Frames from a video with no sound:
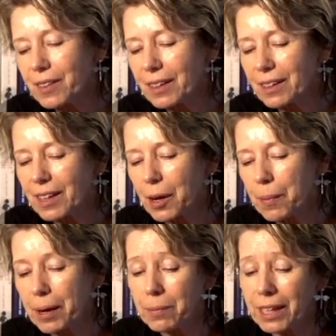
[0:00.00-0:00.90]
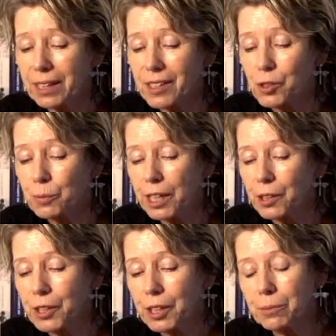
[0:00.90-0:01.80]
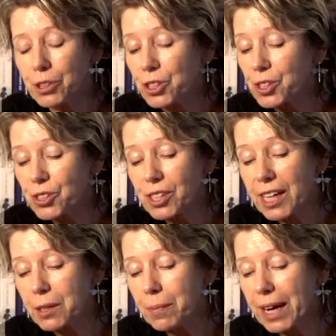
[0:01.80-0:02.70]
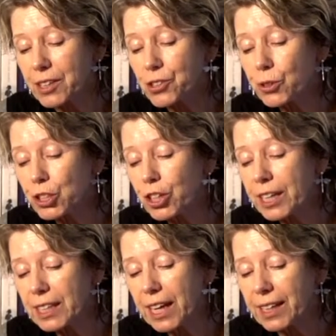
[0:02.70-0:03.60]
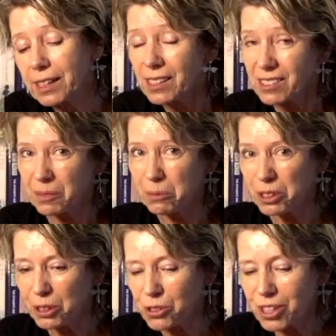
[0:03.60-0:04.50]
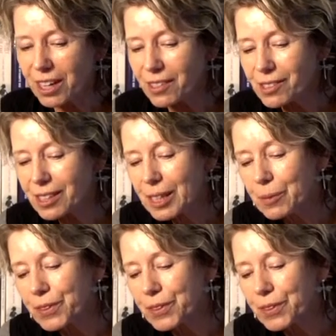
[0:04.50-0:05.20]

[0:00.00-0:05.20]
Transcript: thinking that might make her smile, but she stayed mad, so I tried again. Someone who's nuts?